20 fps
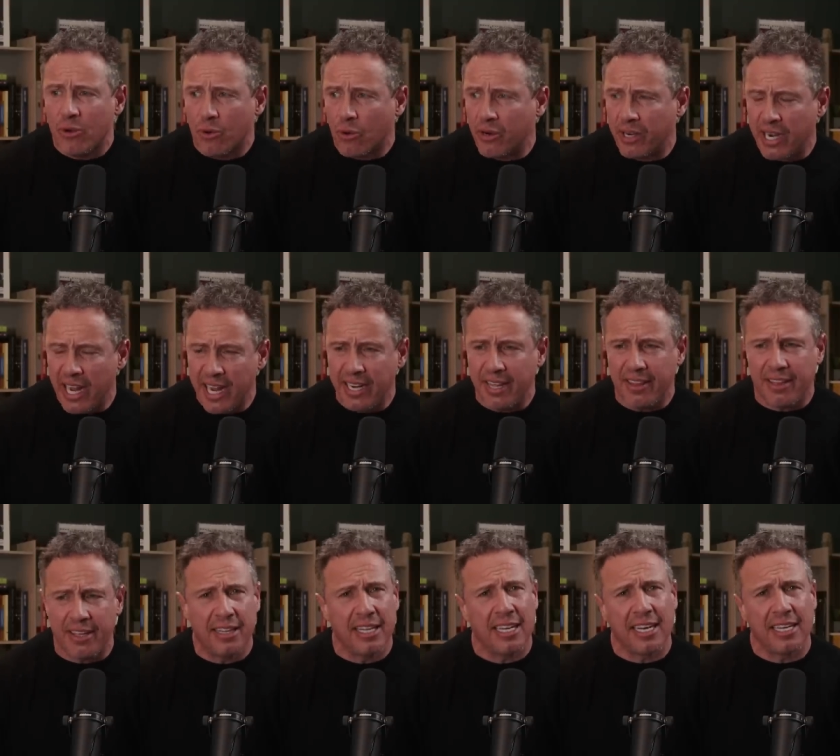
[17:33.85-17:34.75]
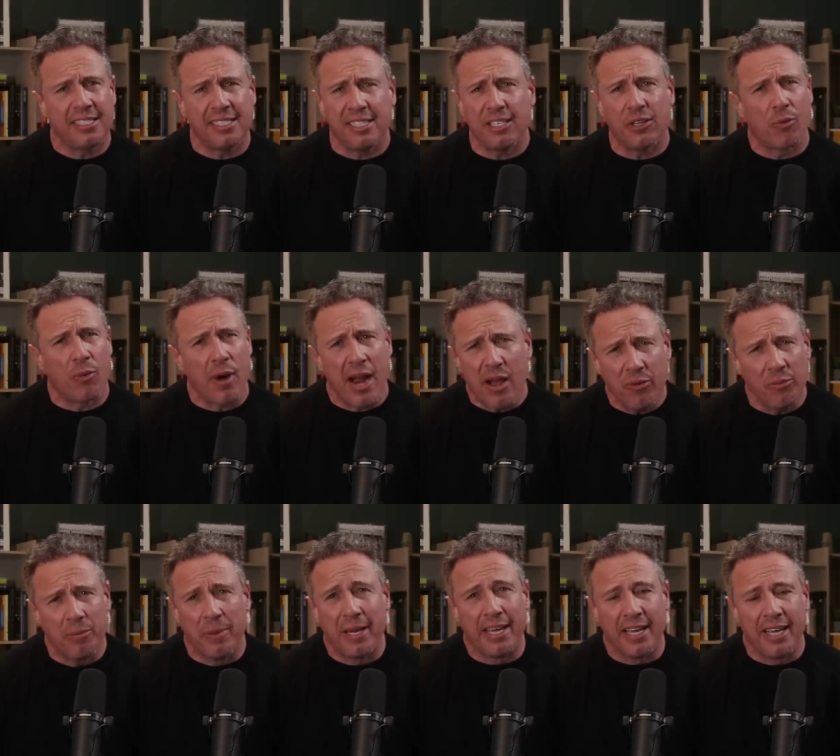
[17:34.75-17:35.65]
or in anything that I see
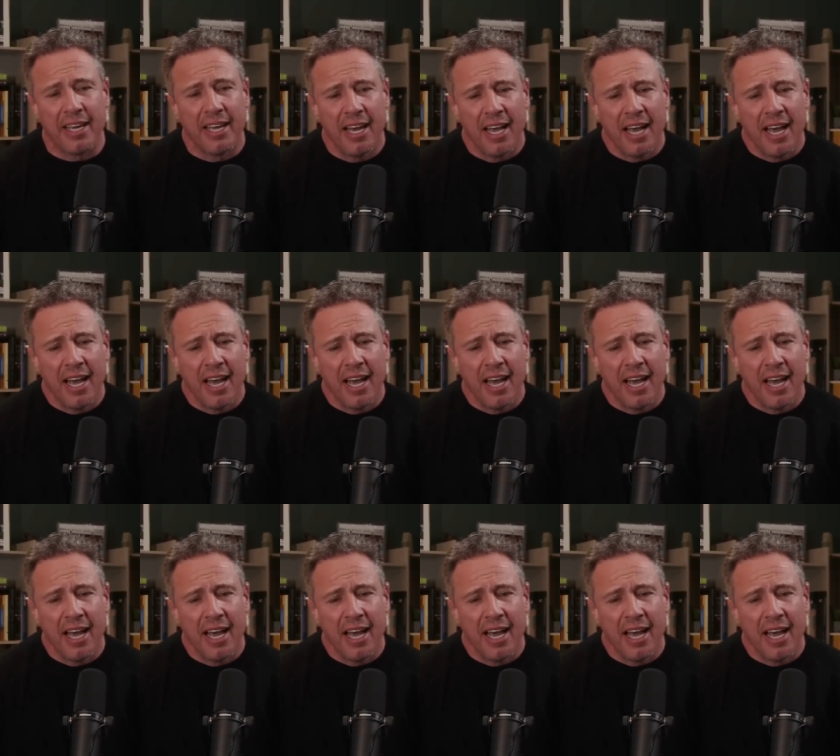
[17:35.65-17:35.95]
around me.